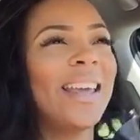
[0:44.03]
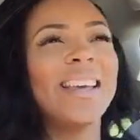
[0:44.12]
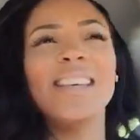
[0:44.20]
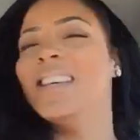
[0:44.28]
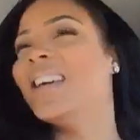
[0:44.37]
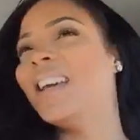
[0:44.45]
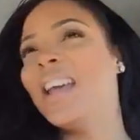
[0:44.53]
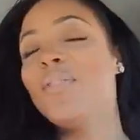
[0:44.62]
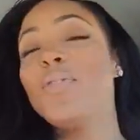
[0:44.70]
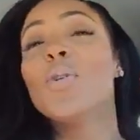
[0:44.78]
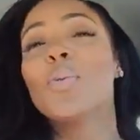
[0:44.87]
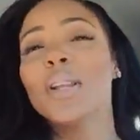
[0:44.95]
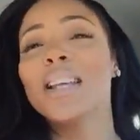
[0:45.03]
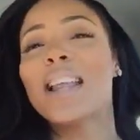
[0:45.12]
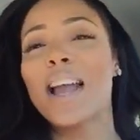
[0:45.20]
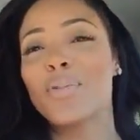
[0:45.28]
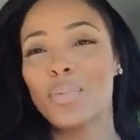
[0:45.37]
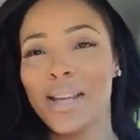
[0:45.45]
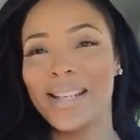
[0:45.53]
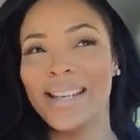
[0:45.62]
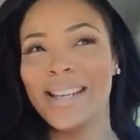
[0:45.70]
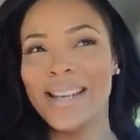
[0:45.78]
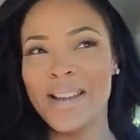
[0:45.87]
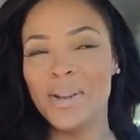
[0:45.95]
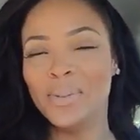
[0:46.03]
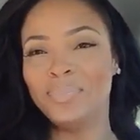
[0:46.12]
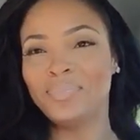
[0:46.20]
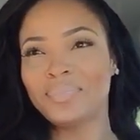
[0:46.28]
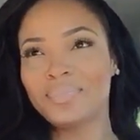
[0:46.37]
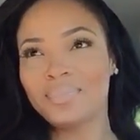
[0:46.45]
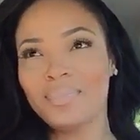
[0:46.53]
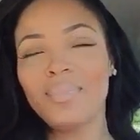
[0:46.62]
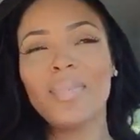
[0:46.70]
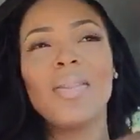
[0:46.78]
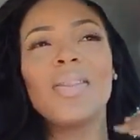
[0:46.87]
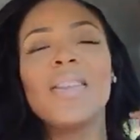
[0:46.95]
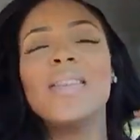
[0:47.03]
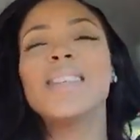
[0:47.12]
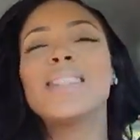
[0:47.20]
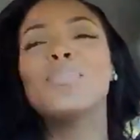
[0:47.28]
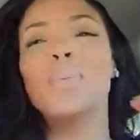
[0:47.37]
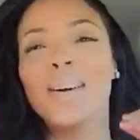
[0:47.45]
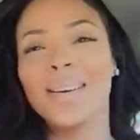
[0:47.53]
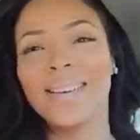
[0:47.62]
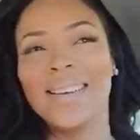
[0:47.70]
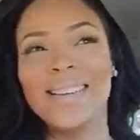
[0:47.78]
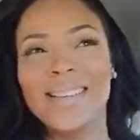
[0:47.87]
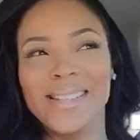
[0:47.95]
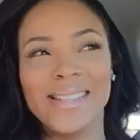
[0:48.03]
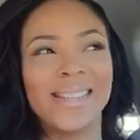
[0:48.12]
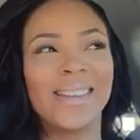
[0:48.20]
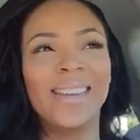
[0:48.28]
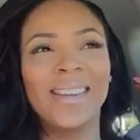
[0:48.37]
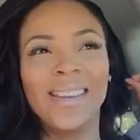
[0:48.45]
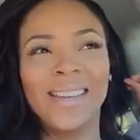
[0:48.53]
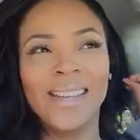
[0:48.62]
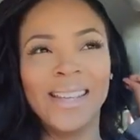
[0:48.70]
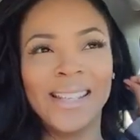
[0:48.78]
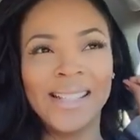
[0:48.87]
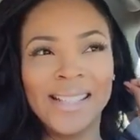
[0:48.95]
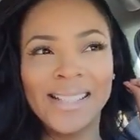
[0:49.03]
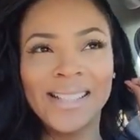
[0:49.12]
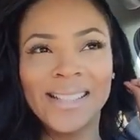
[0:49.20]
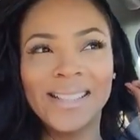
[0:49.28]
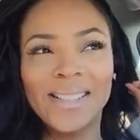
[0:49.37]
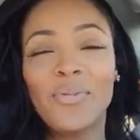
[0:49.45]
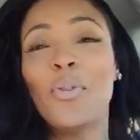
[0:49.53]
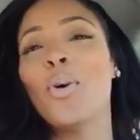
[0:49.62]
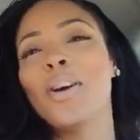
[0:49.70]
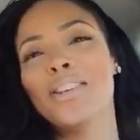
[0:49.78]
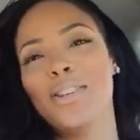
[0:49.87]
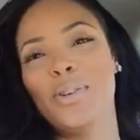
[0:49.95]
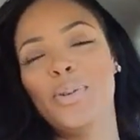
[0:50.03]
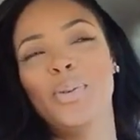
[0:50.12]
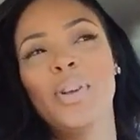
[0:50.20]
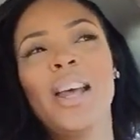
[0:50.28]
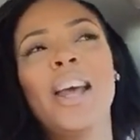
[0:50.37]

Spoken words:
If you really like reading, then this book is for you.